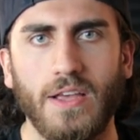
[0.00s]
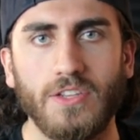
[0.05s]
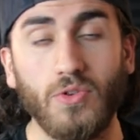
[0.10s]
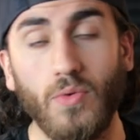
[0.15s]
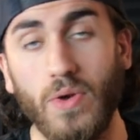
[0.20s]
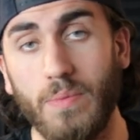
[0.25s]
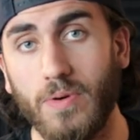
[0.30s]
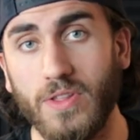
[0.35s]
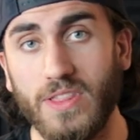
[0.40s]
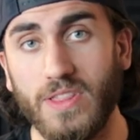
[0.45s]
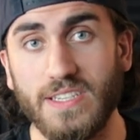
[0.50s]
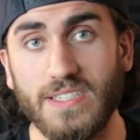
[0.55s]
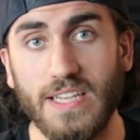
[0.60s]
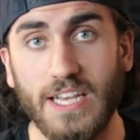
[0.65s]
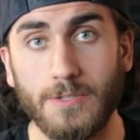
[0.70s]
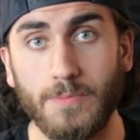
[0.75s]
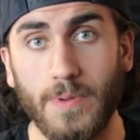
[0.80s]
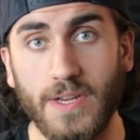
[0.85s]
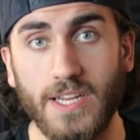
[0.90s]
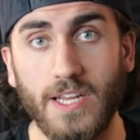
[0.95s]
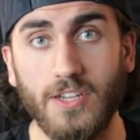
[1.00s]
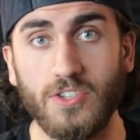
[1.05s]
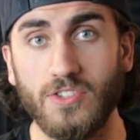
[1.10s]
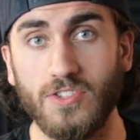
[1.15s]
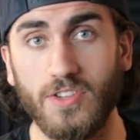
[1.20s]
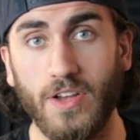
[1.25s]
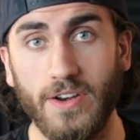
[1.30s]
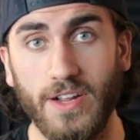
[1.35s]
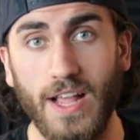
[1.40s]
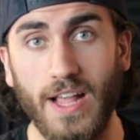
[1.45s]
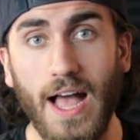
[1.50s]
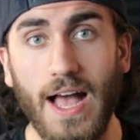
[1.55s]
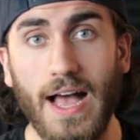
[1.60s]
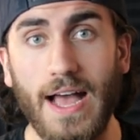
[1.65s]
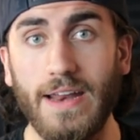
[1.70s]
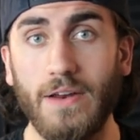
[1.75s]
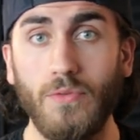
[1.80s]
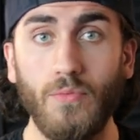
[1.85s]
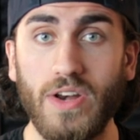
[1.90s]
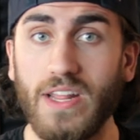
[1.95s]
So we put these expectations on
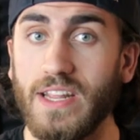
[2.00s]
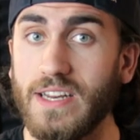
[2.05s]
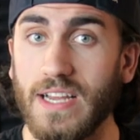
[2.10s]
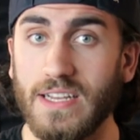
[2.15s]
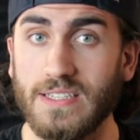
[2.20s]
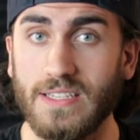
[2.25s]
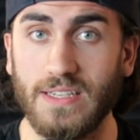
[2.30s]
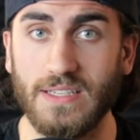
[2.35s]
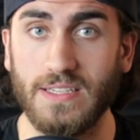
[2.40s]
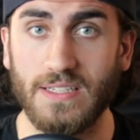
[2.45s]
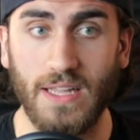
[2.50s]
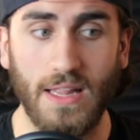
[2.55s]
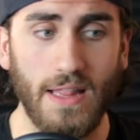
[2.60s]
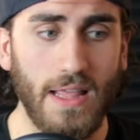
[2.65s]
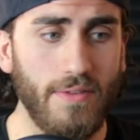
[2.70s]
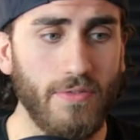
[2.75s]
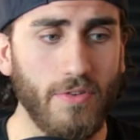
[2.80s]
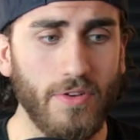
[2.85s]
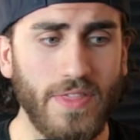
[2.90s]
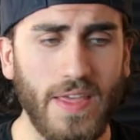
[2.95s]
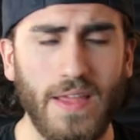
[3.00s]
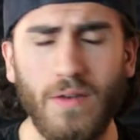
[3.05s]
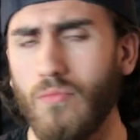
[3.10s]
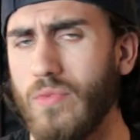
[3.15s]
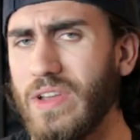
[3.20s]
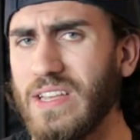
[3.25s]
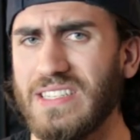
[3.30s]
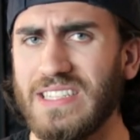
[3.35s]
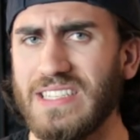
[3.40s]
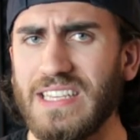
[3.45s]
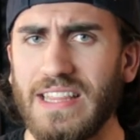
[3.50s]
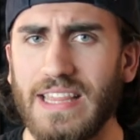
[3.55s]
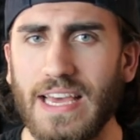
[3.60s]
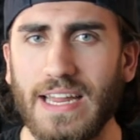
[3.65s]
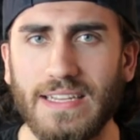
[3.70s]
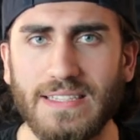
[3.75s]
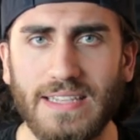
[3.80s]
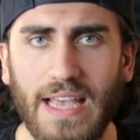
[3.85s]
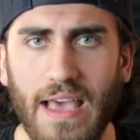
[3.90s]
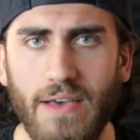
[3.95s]
God, and when He doesn't deliver, then we see
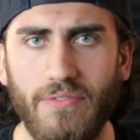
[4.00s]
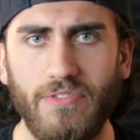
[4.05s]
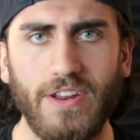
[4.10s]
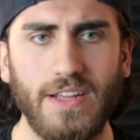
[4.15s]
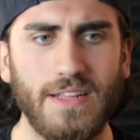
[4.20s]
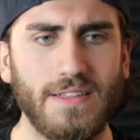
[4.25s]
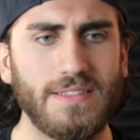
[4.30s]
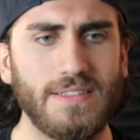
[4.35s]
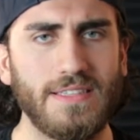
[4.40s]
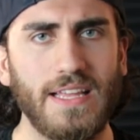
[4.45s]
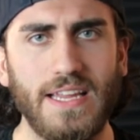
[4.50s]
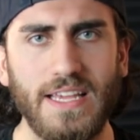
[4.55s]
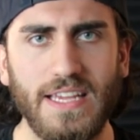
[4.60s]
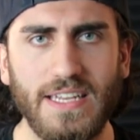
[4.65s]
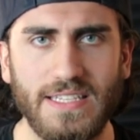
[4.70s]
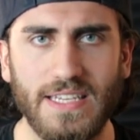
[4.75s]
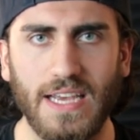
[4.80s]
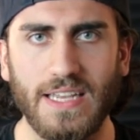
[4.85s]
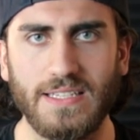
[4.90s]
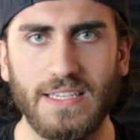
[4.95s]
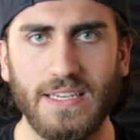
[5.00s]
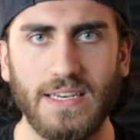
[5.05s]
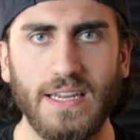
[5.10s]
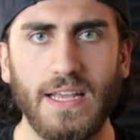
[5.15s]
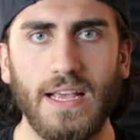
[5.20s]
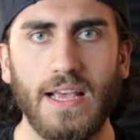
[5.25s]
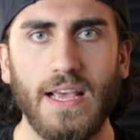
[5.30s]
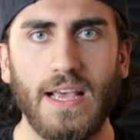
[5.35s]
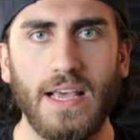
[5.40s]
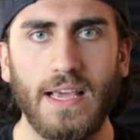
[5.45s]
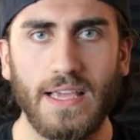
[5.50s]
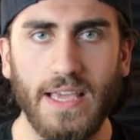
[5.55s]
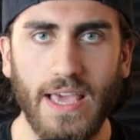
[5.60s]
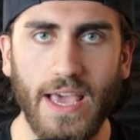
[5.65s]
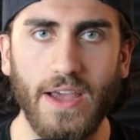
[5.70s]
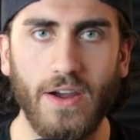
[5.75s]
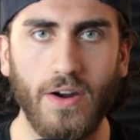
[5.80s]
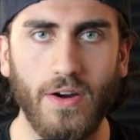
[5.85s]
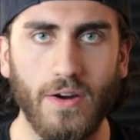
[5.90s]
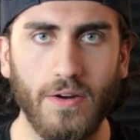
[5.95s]
that as evidence that He doesn't
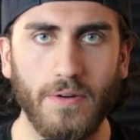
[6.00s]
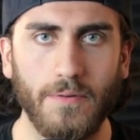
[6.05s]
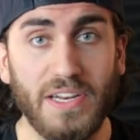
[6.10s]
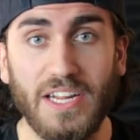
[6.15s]
care.